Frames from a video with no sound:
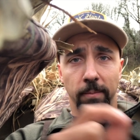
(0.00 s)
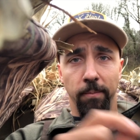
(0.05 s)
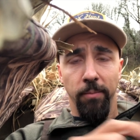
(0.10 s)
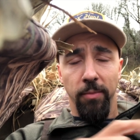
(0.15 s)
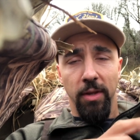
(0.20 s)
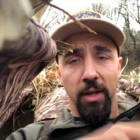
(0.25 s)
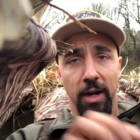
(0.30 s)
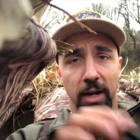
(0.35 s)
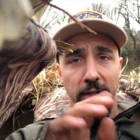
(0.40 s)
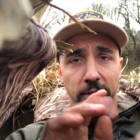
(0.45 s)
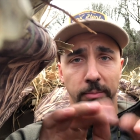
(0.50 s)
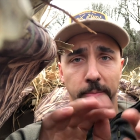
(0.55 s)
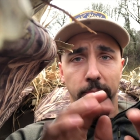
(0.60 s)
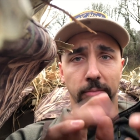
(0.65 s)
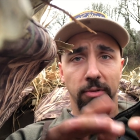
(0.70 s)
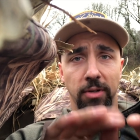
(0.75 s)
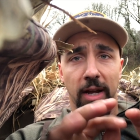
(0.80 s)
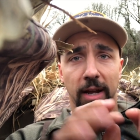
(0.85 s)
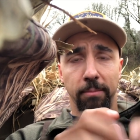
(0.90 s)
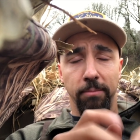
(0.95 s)
and I just
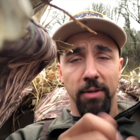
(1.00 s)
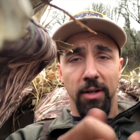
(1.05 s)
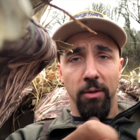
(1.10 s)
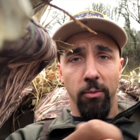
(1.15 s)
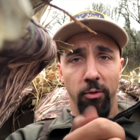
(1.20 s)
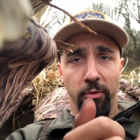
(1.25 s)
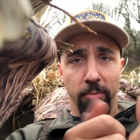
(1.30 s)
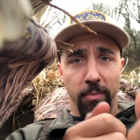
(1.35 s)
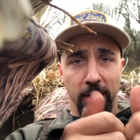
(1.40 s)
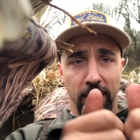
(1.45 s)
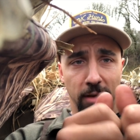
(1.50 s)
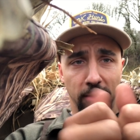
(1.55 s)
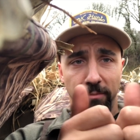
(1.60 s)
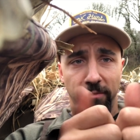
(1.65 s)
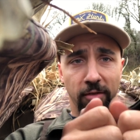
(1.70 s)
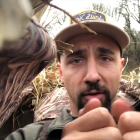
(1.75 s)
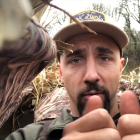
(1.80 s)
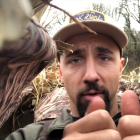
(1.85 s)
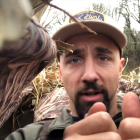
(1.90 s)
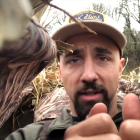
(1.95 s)
typed in with my
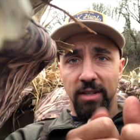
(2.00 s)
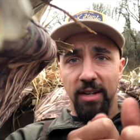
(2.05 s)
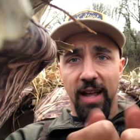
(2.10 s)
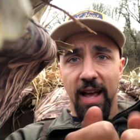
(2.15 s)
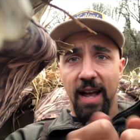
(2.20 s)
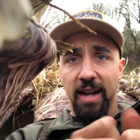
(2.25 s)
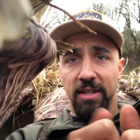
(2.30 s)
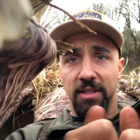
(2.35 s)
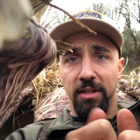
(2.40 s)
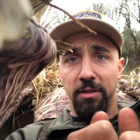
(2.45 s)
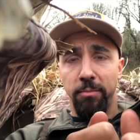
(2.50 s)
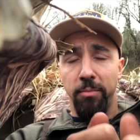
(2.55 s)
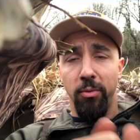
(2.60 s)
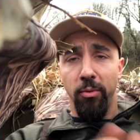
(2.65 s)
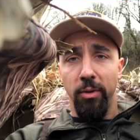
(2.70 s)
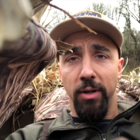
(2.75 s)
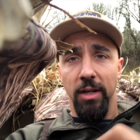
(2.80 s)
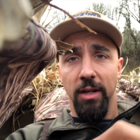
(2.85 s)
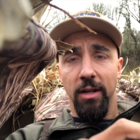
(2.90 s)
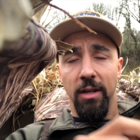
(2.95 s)
phone, I said access
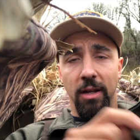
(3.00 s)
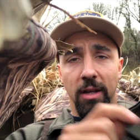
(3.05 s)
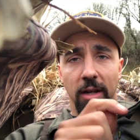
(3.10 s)
point.